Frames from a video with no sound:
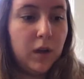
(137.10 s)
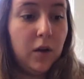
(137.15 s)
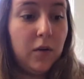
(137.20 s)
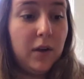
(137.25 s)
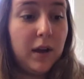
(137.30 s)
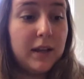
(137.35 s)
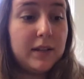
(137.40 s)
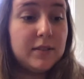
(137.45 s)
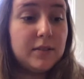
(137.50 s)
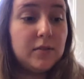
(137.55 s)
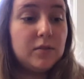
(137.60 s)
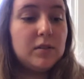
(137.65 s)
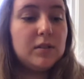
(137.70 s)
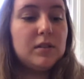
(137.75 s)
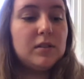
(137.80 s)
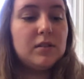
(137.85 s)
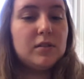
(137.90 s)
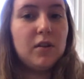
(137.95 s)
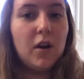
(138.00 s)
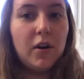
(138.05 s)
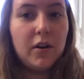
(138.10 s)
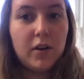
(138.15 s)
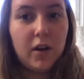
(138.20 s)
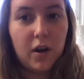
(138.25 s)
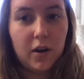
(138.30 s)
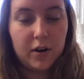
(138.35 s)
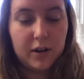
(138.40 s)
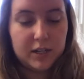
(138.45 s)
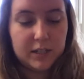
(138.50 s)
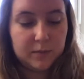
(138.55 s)
Okay, so to start
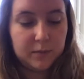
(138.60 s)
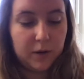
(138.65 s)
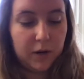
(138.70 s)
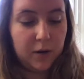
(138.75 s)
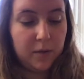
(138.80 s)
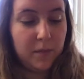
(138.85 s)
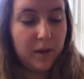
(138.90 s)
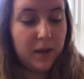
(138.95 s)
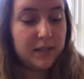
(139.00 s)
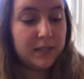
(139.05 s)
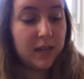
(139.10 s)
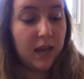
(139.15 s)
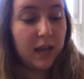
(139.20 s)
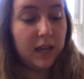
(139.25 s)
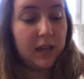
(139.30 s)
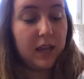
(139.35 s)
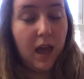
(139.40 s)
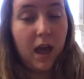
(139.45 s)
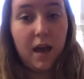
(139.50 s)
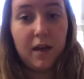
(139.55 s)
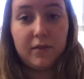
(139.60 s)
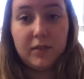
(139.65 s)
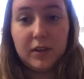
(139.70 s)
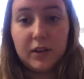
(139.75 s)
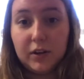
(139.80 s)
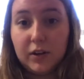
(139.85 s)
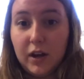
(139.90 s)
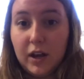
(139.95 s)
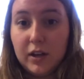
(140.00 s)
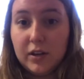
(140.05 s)
our experiment, I have
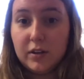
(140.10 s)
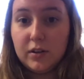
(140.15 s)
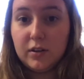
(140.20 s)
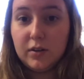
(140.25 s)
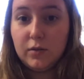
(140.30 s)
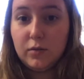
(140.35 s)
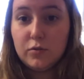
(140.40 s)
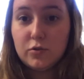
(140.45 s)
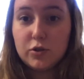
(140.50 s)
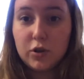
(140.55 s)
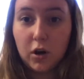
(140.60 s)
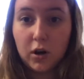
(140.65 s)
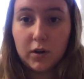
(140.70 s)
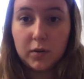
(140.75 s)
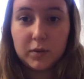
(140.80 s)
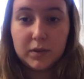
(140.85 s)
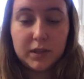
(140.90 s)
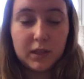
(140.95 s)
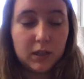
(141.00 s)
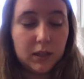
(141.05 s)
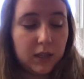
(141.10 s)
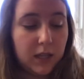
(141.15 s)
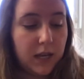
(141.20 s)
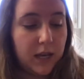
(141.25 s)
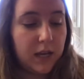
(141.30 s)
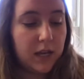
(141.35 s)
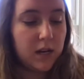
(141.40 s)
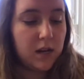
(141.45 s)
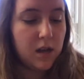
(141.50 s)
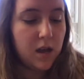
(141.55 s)
here a new jar with a
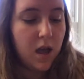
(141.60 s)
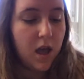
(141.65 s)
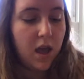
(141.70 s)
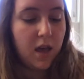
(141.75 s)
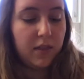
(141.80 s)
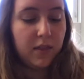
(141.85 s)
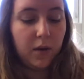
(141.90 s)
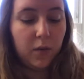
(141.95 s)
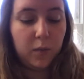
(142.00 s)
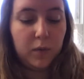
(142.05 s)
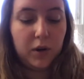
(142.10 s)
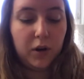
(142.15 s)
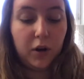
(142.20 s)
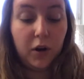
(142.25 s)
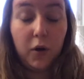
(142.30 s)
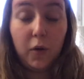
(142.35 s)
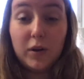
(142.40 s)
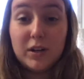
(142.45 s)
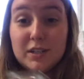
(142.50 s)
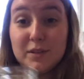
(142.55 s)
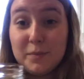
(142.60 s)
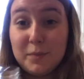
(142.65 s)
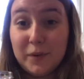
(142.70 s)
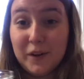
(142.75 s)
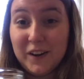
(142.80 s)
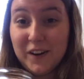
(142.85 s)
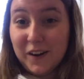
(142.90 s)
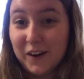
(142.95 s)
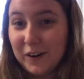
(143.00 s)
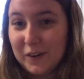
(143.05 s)
lid that we are going to
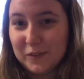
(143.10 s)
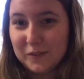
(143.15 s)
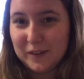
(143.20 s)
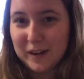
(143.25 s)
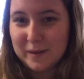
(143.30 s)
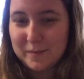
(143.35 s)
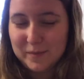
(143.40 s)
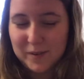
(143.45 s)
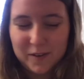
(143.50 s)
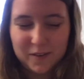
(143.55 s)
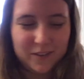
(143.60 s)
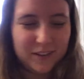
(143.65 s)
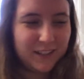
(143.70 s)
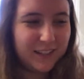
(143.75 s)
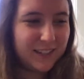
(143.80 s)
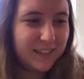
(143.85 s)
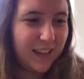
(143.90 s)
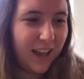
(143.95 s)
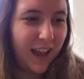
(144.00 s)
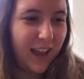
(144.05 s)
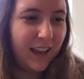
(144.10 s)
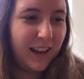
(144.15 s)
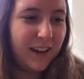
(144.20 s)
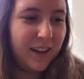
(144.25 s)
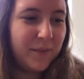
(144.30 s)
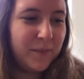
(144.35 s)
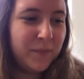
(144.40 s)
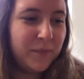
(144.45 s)
put our rainbow inside.